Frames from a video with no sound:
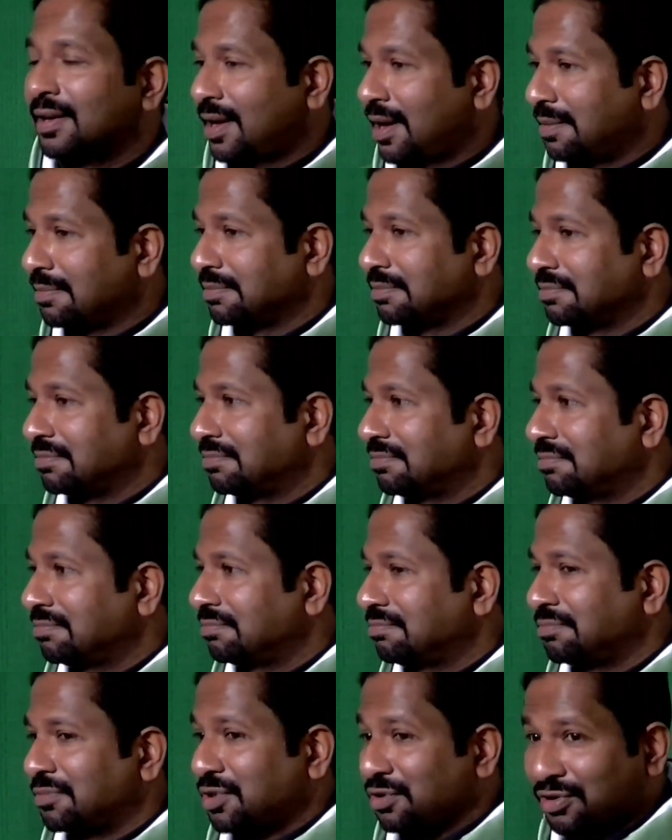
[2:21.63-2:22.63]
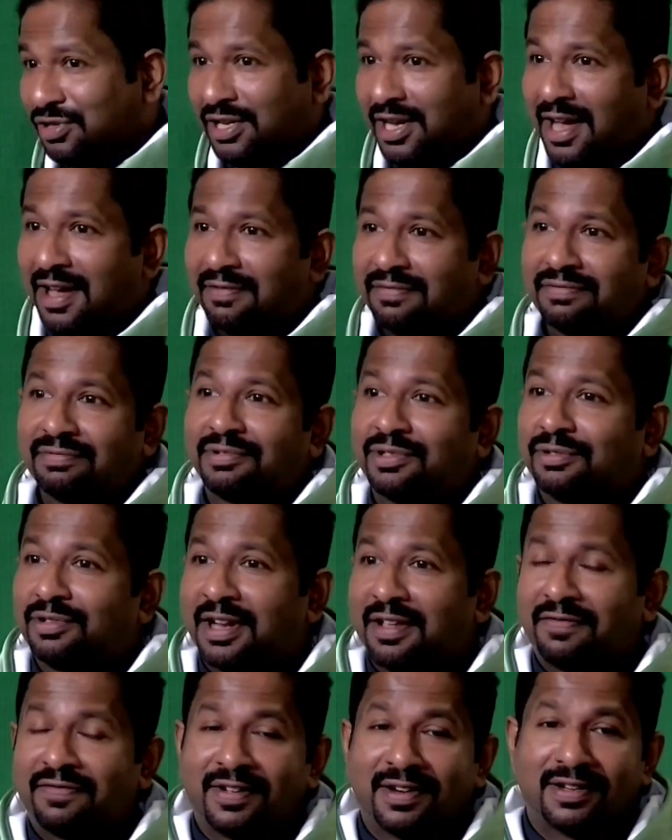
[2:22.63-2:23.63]
him to save,
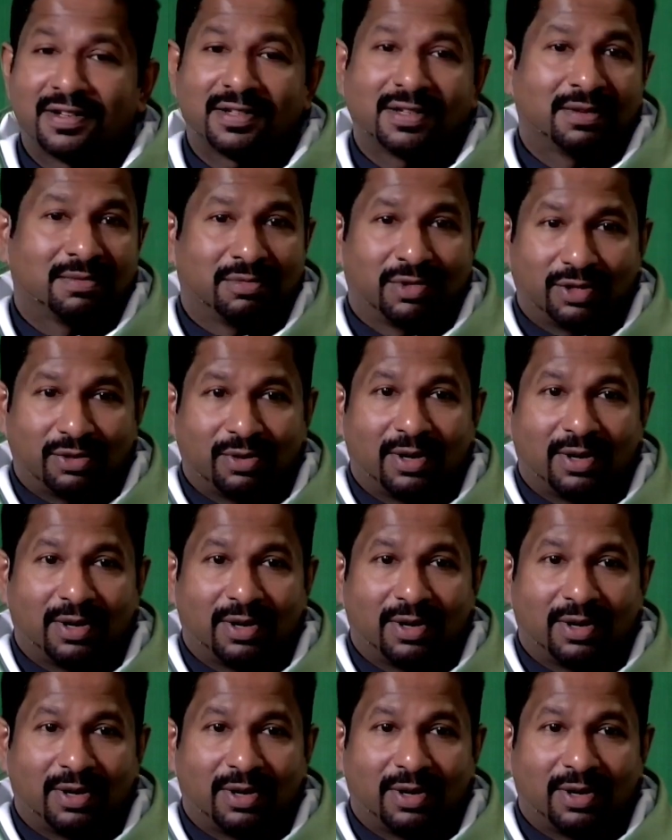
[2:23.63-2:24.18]
to defend,